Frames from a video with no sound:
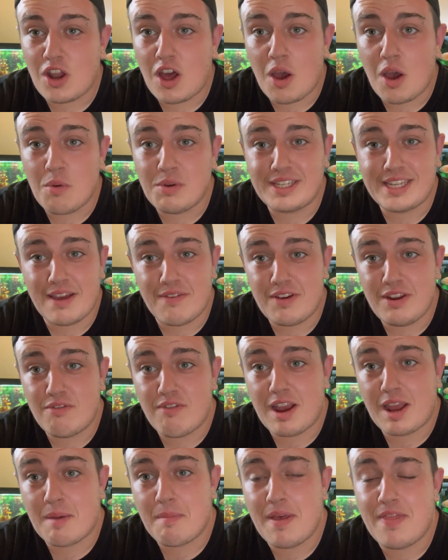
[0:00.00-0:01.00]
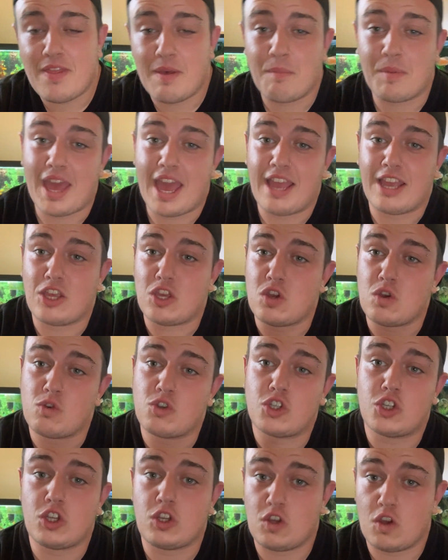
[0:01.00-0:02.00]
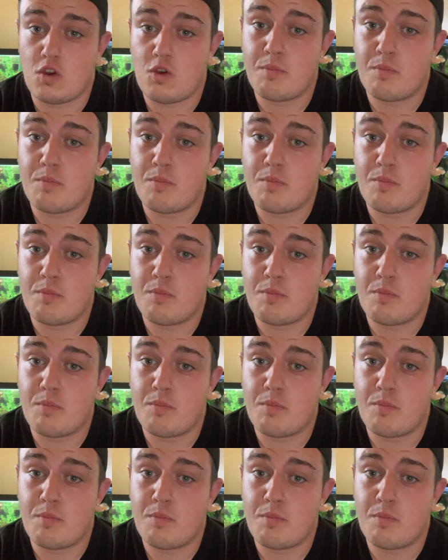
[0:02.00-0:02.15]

I would definitely recommend them getting used to you